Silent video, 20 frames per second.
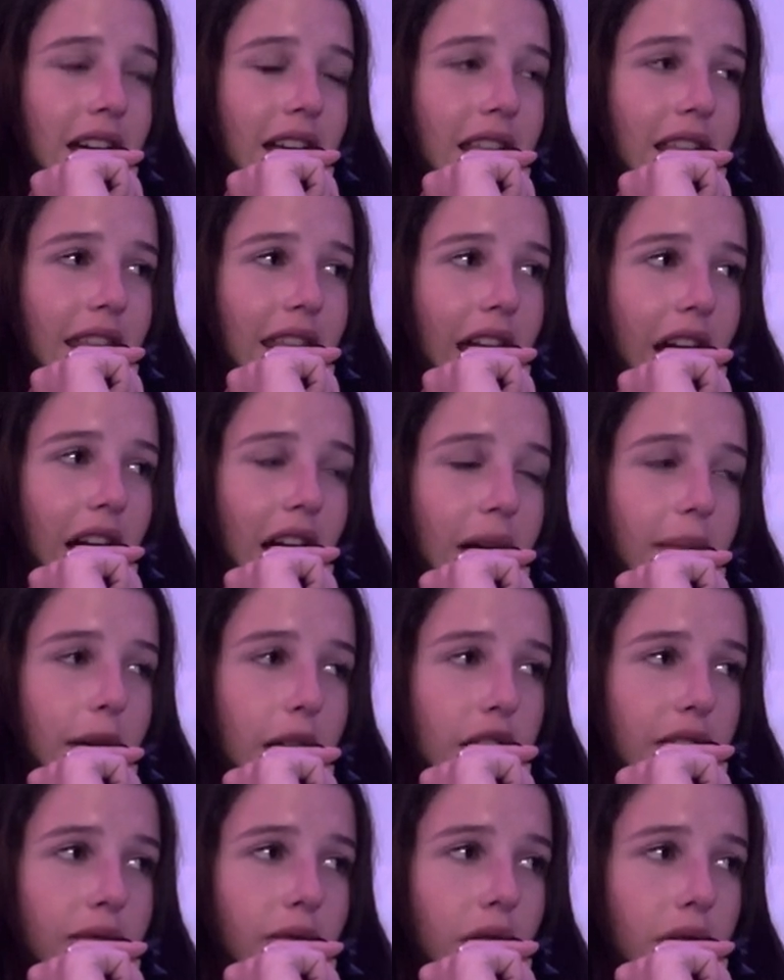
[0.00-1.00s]
their
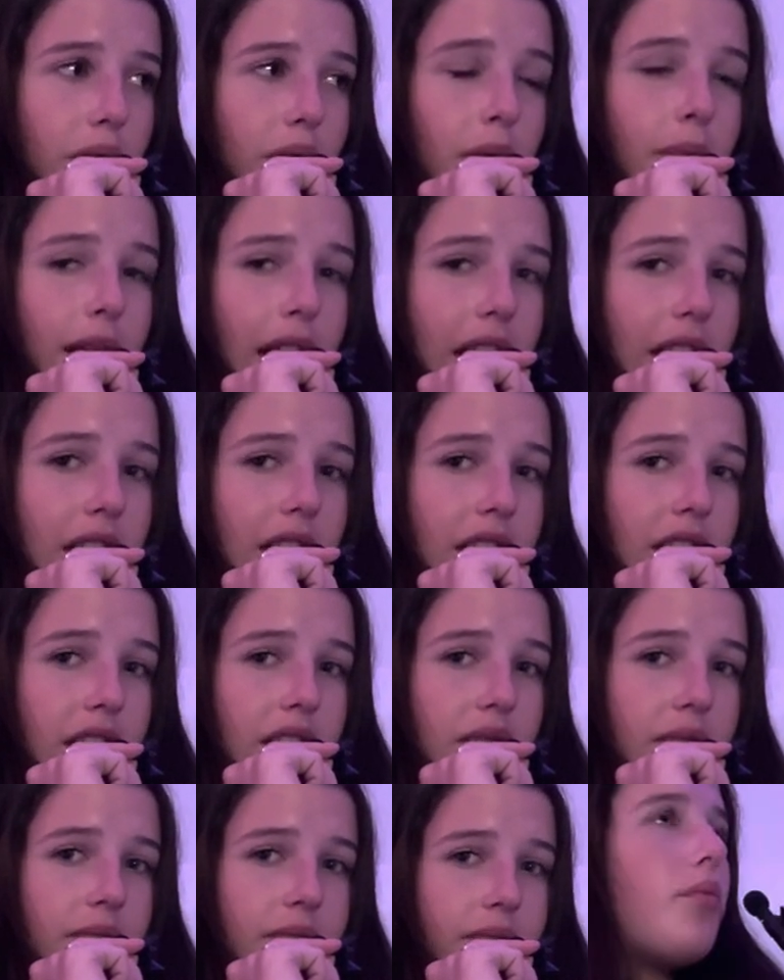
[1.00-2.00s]
image of what a woman
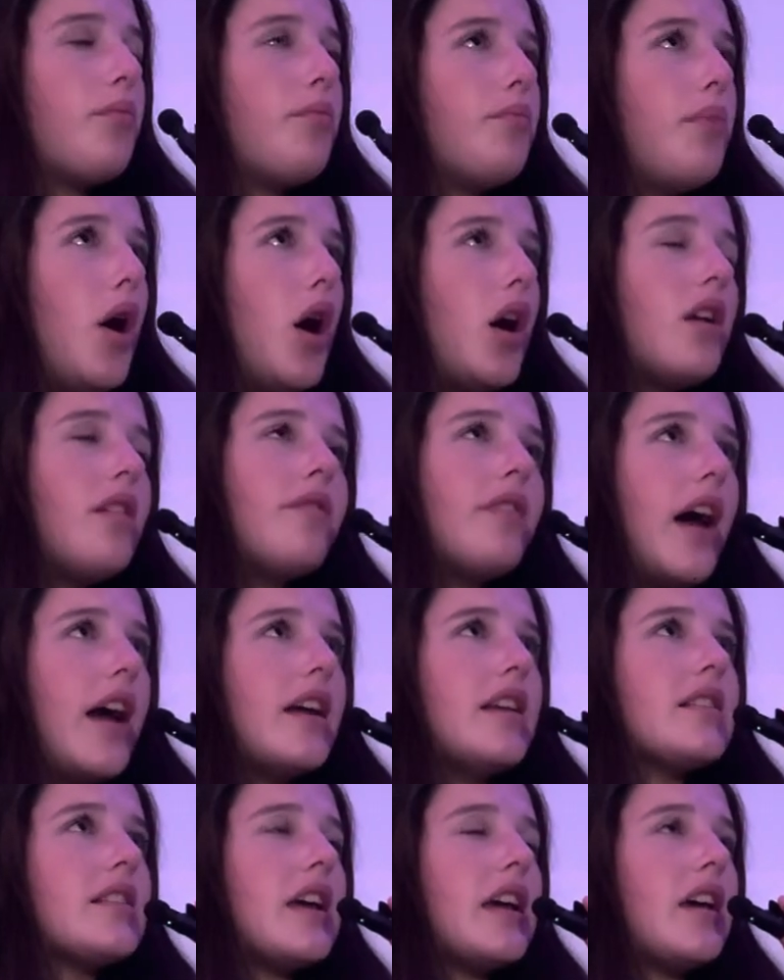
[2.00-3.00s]
is. Part of that
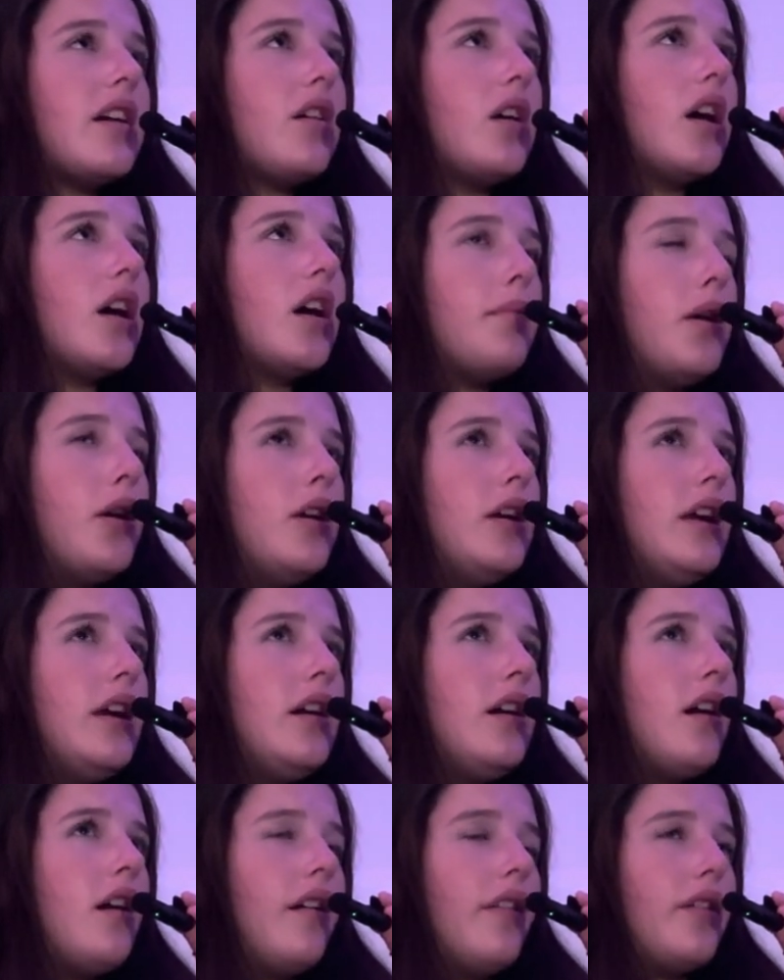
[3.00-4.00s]
is like
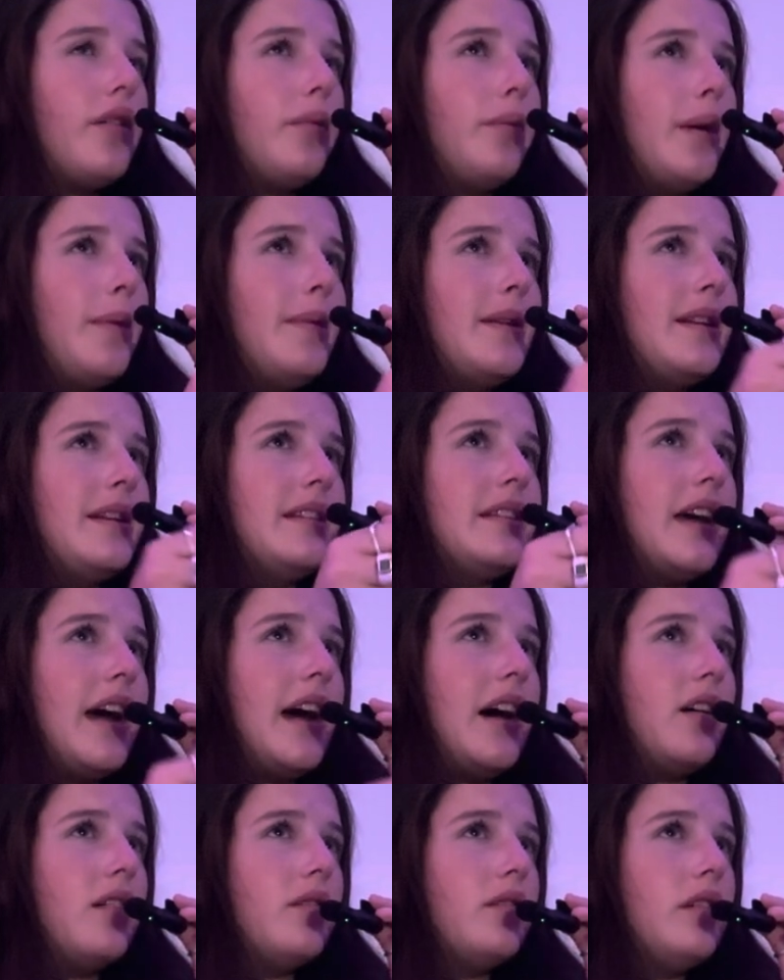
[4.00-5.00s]
putting other women
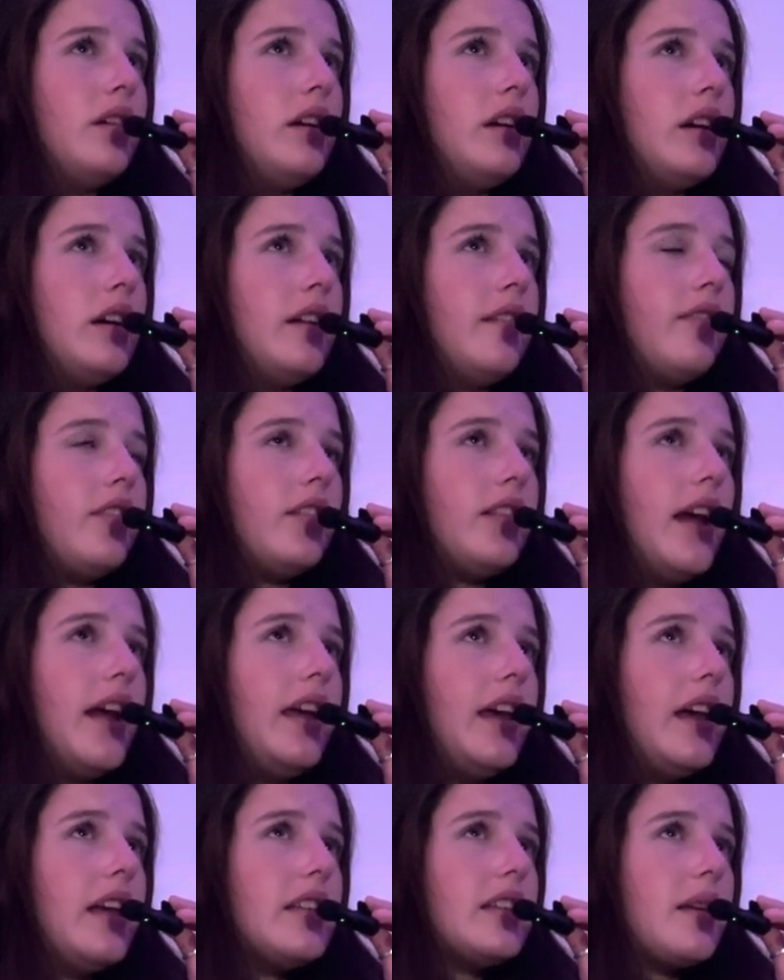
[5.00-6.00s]
down for
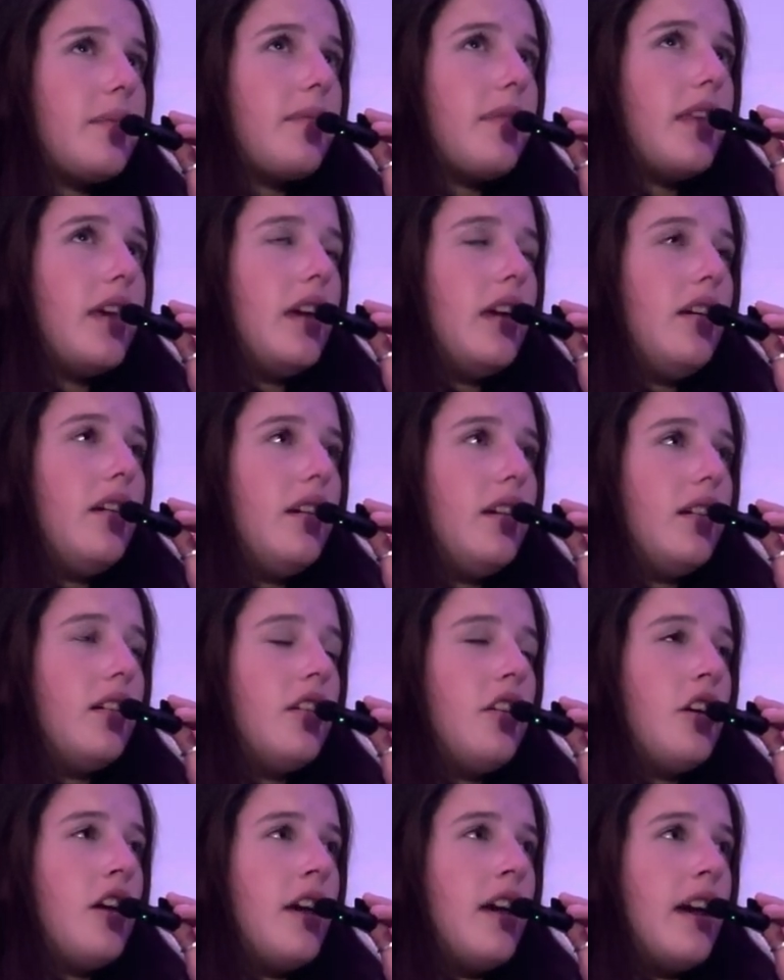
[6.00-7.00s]
liking something
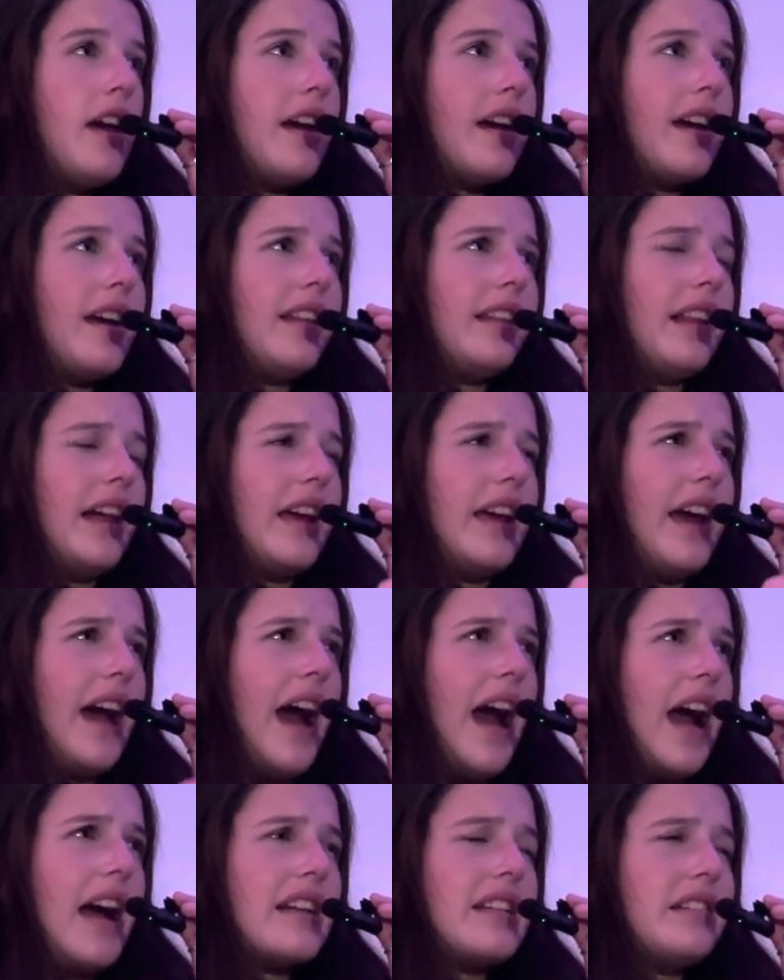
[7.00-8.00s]
and like
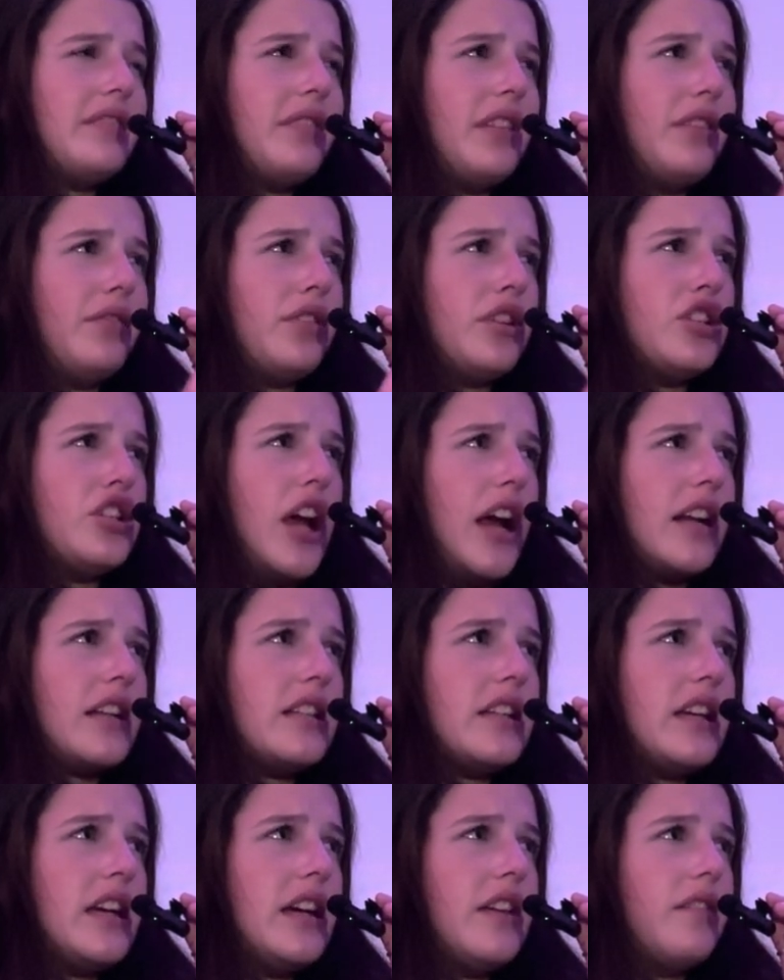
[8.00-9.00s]
actively
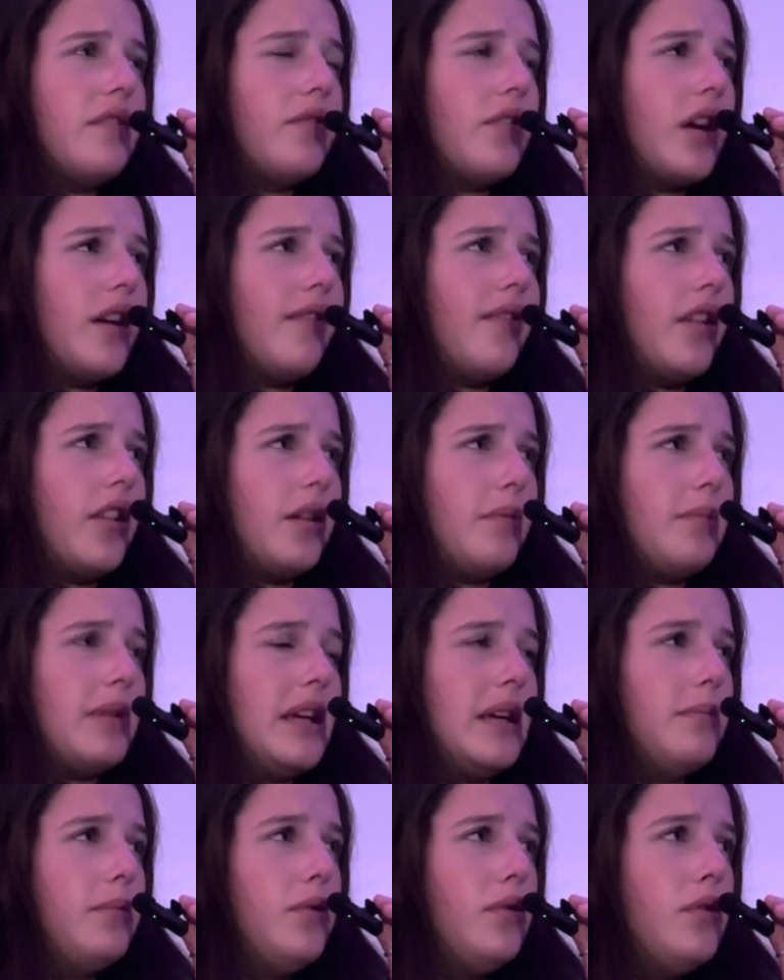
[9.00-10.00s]
rejecting it in front of other
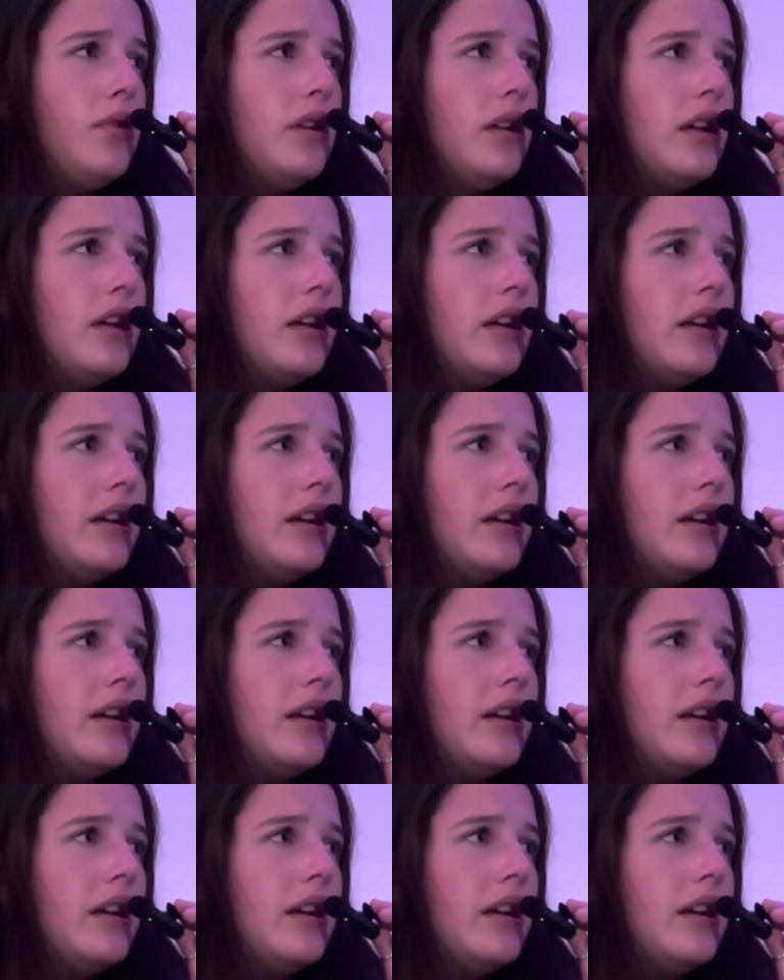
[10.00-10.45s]
people